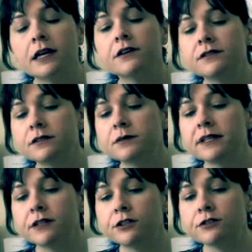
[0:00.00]
Heroes is
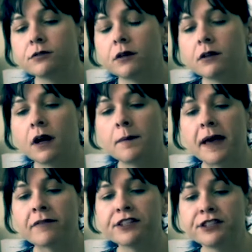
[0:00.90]
really unusual. Um,
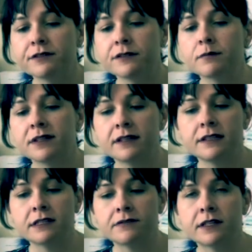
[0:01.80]
every show is
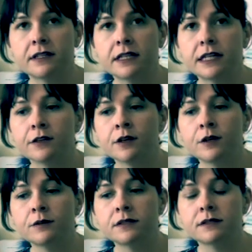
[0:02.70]
completely different.
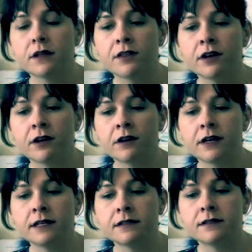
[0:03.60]
Heroes,
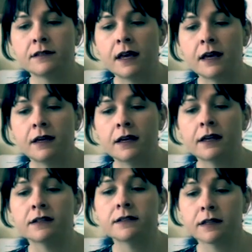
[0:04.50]
there is a,
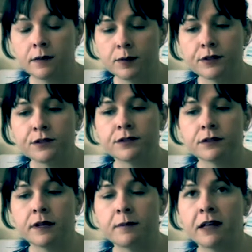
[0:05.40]
an executive
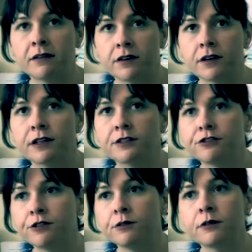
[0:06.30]
producer named Alan
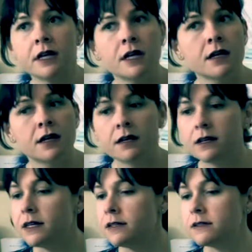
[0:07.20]
Arkish who
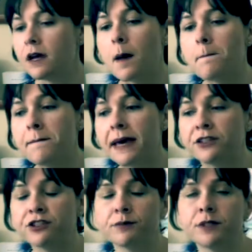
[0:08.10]
is a
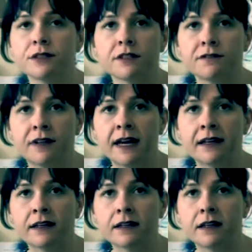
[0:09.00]
major music
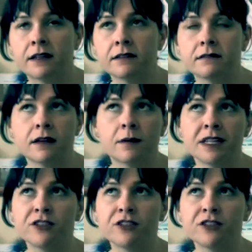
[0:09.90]
fanatic, and I